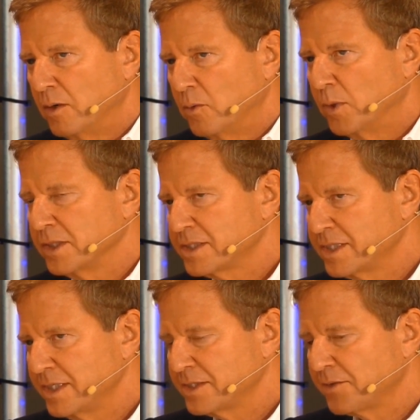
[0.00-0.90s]
one
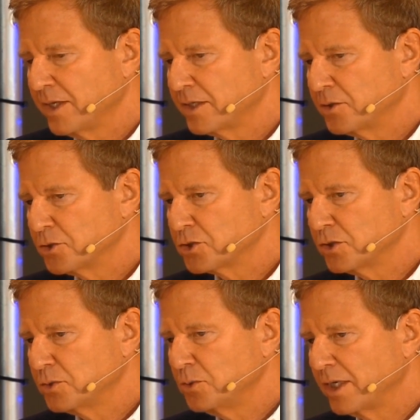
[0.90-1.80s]
says that you
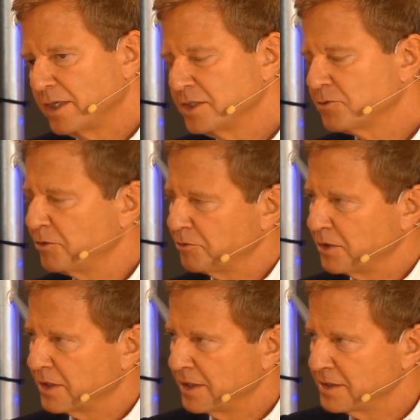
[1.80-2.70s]
should do at least
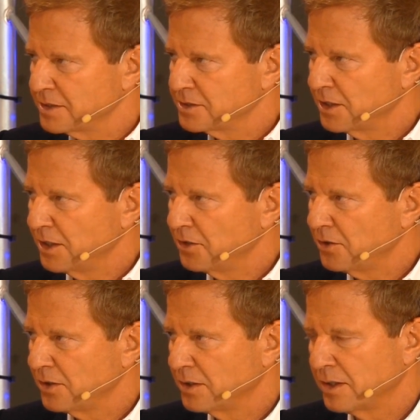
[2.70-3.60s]
50 cases a
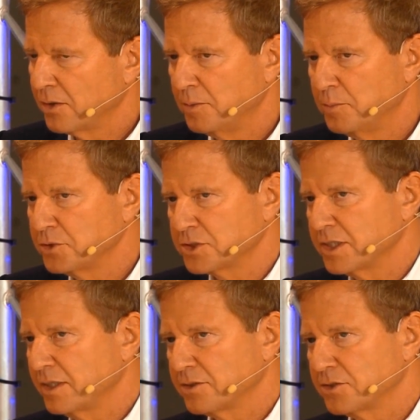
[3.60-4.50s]
year. Now, in most
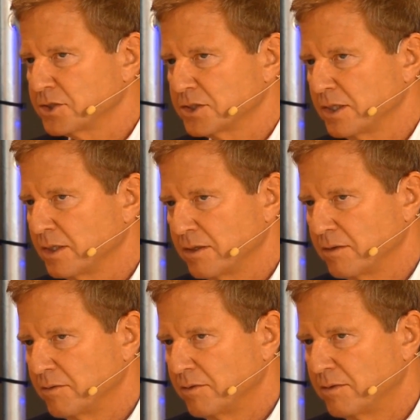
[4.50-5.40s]
centers,
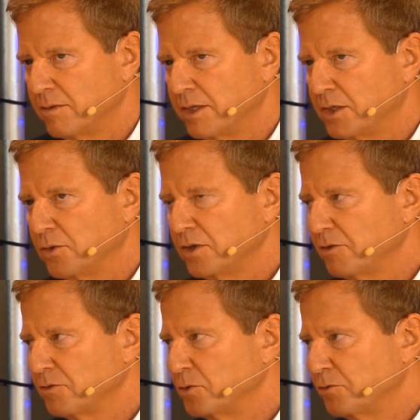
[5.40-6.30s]
uh, they don't
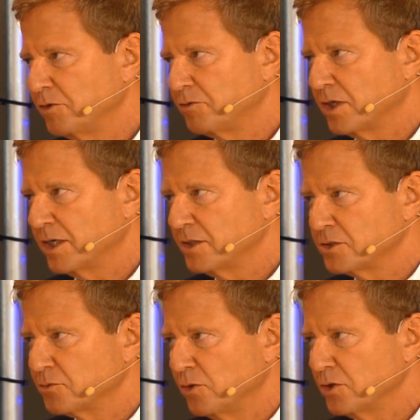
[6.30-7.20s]
even do 50
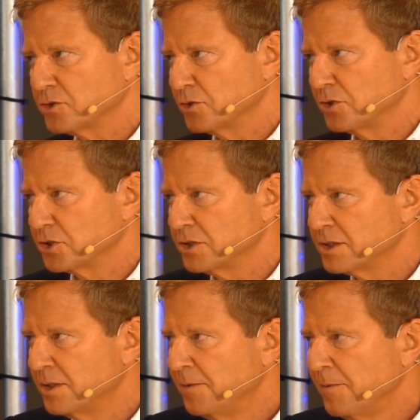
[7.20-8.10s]
cases for all surgeons.
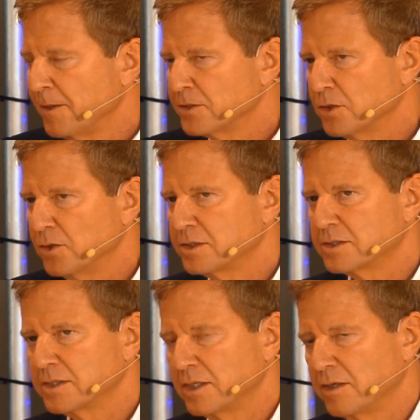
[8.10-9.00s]
So
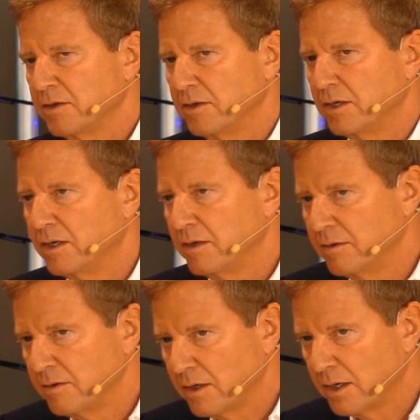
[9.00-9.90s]
it's uh,
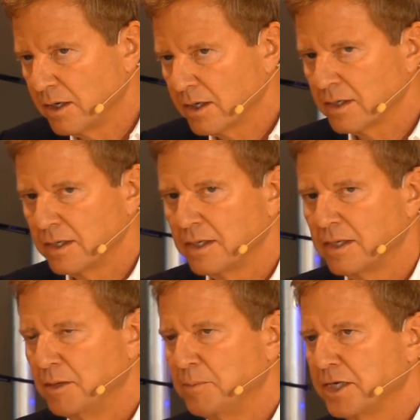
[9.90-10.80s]
uh, hardly
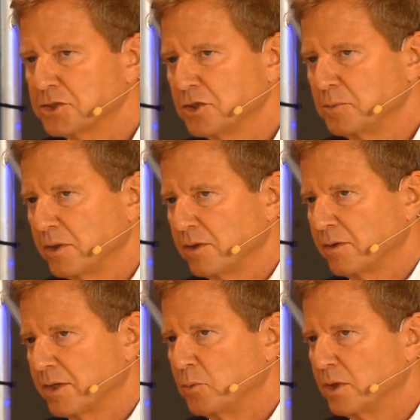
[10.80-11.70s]
imaginable
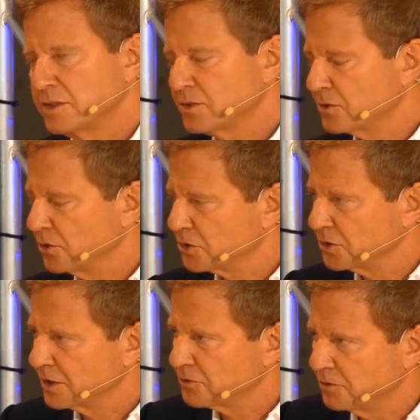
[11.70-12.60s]
that one
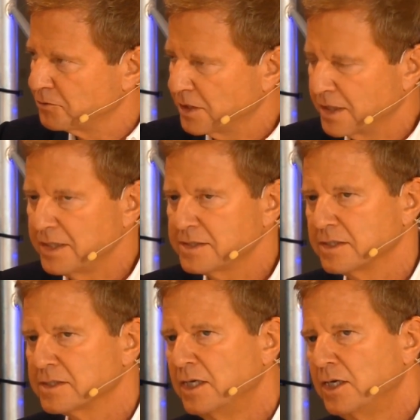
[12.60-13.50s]
surgeon does 50
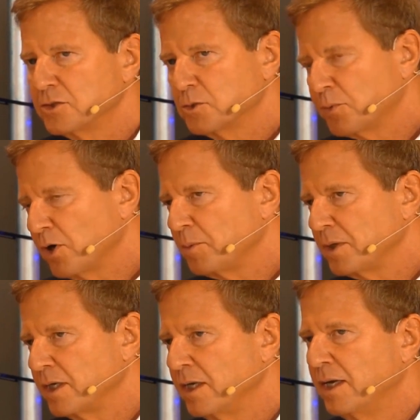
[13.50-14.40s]
cases. So
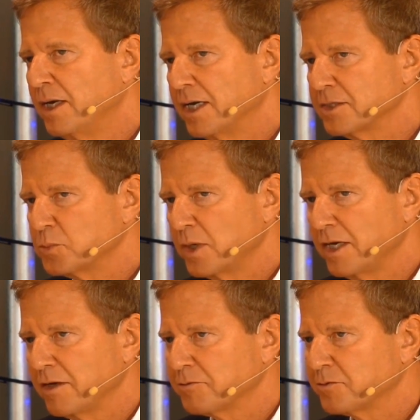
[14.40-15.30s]
probably as we
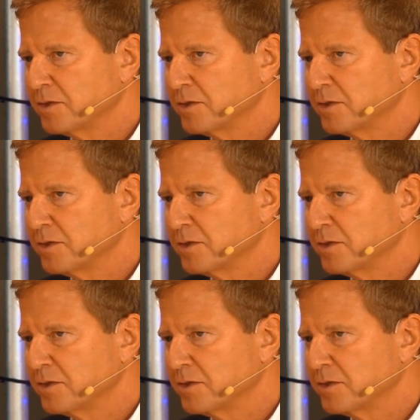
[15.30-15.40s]
have